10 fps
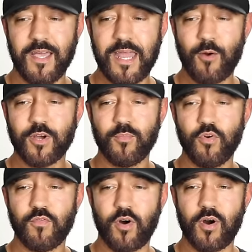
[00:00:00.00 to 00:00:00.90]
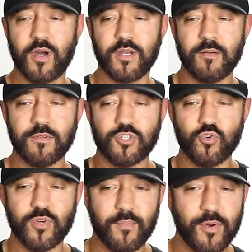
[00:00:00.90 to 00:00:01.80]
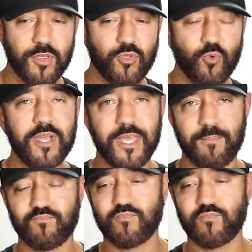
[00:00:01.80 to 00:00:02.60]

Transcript: And now we're going to move on to number three